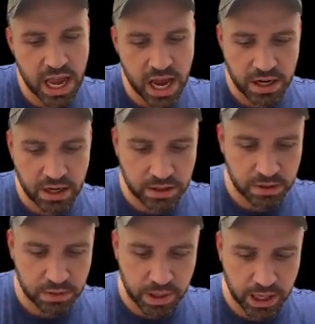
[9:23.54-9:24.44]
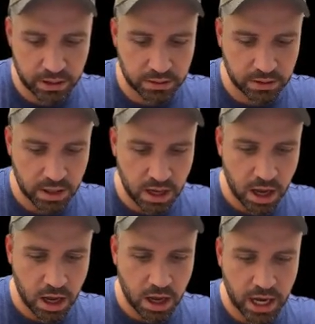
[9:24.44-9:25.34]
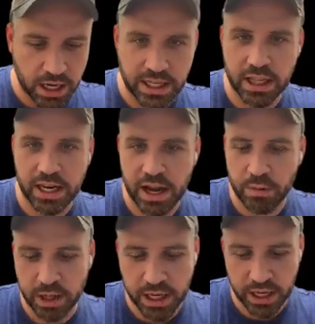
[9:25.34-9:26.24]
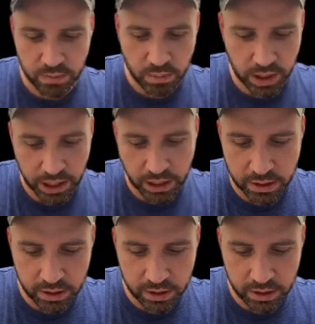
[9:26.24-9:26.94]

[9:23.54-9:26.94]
Not too bad. At the end of the day, I really can't complain.